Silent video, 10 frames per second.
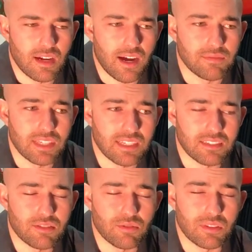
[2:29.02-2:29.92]
I've taken
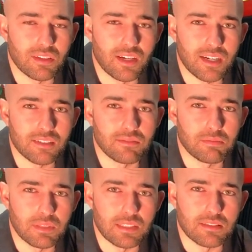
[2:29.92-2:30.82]
it to a lot of
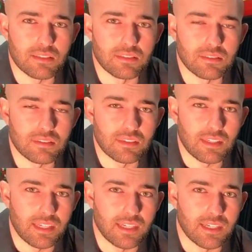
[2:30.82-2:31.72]
places,
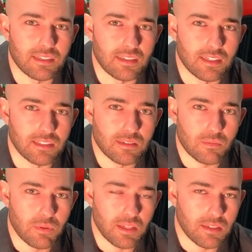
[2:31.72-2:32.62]
and it's
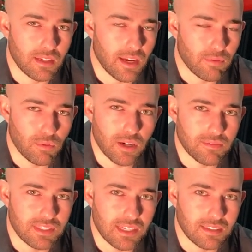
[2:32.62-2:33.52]
been everywhere
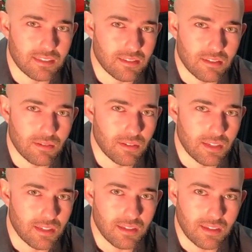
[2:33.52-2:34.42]
I've taken it to.
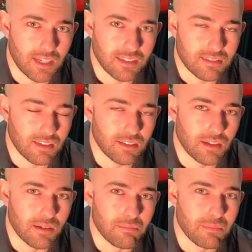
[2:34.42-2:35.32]
It's done
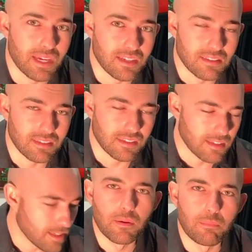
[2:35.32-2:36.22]
amazing.
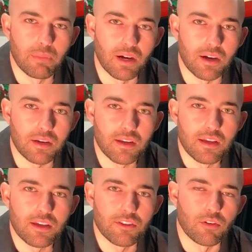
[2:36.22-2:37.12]
But
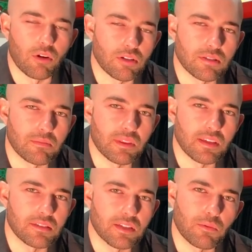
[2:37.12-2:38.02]
there are some
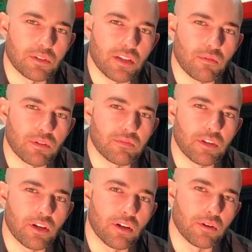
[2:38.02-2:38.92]
things I wish I would have
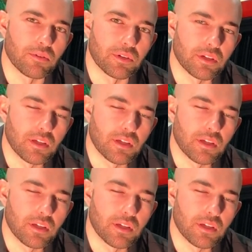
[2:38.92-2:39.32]
known